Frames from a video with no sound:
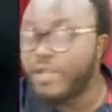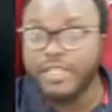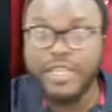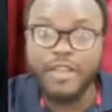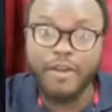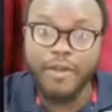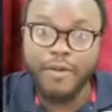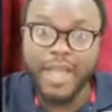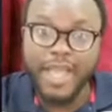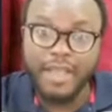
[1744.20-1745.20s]
weekday, on
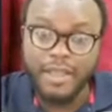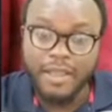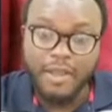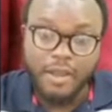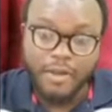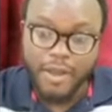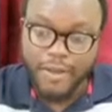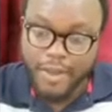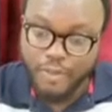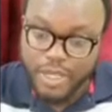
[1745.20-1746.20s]

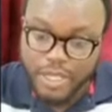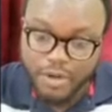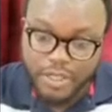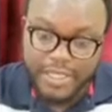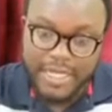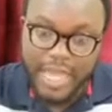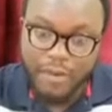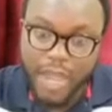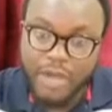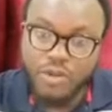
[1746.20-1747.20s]
our muhilosila,
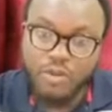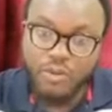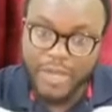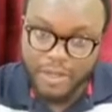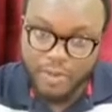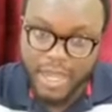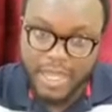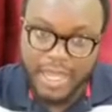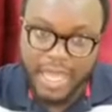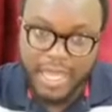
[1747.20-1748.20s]
wado
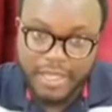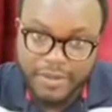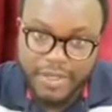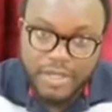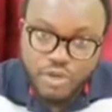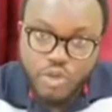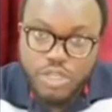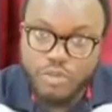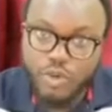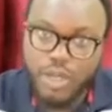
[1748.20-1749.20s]
wegwa, even in do
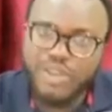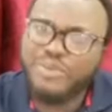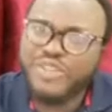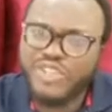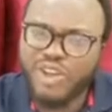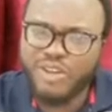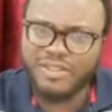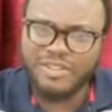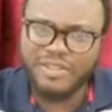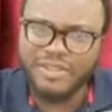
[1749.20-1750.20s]
yimua, they'll be
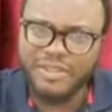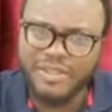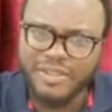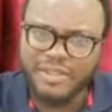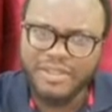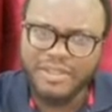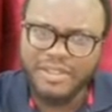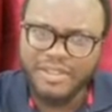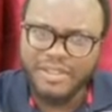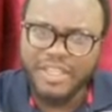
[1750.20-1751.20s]
shocked.
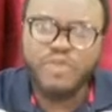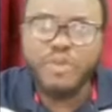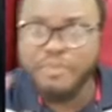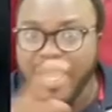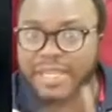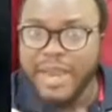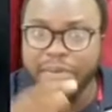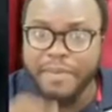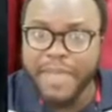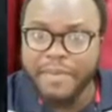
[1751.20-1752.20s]
It will make
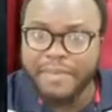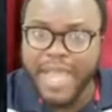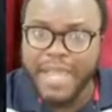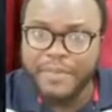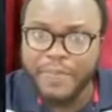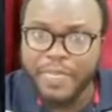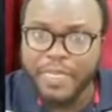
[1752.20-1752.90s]
them remember